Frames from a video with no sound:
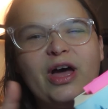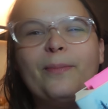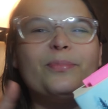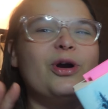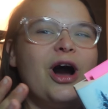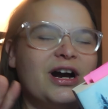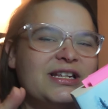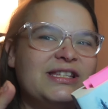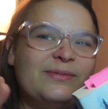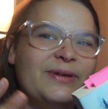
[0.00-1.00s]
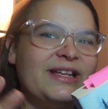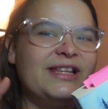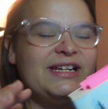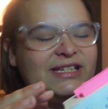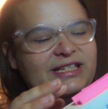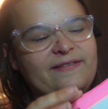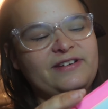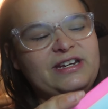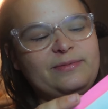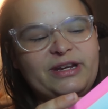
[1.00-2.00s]
approximately
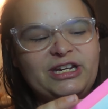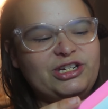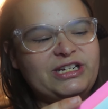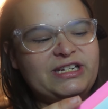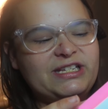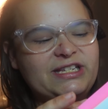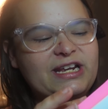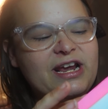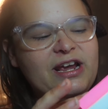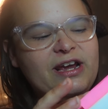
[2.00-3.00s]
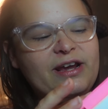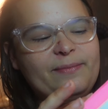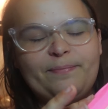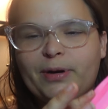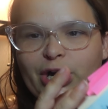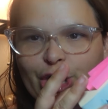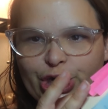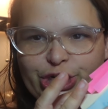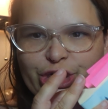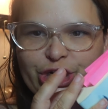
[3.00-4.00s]
70 pages
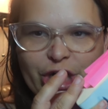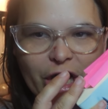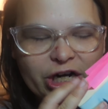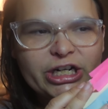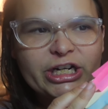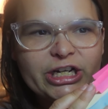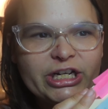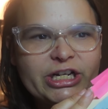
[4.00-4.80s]
per chunk.